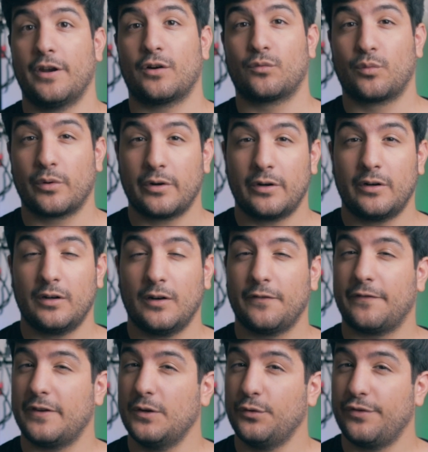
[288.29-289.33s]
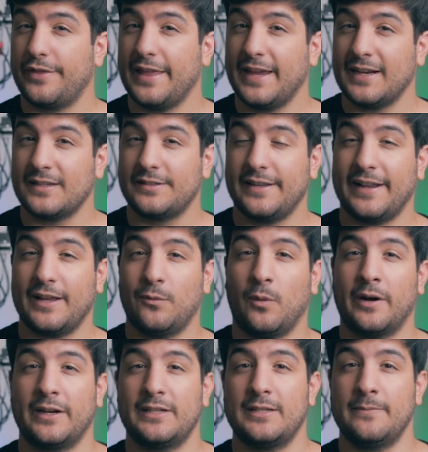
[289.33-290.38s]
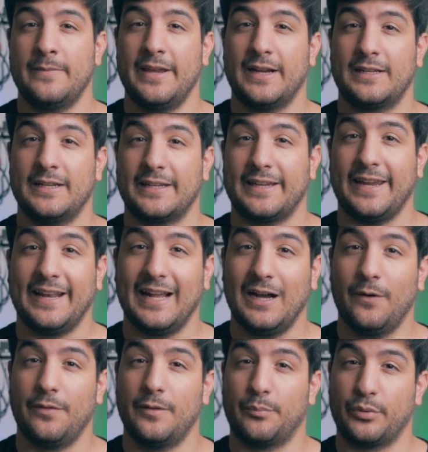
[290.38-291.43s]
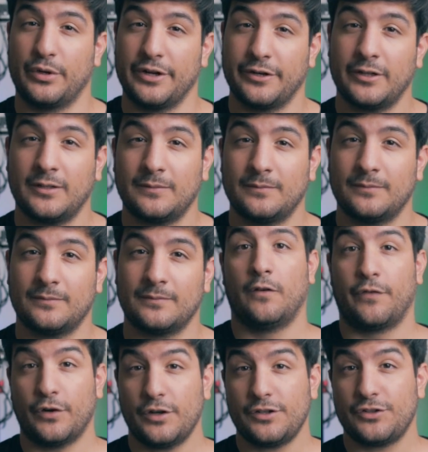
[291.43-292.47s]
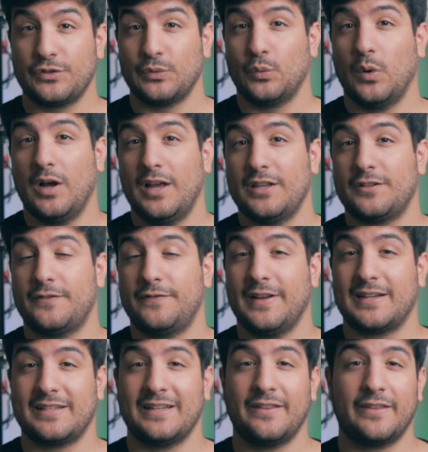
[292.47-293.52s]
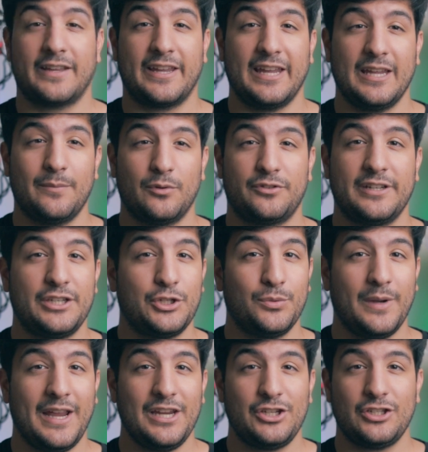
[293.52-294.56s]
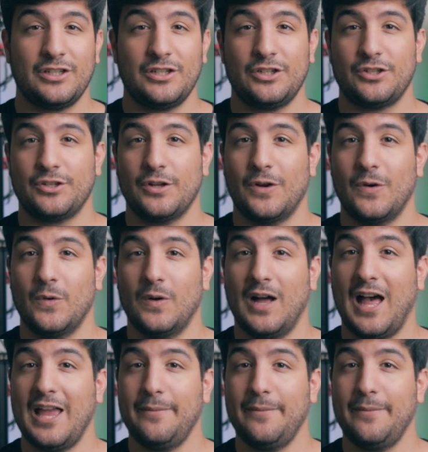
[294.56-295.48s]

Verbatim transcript: There were a few things that I wanted to make to kit out the printer, First was fixing the cable situation, so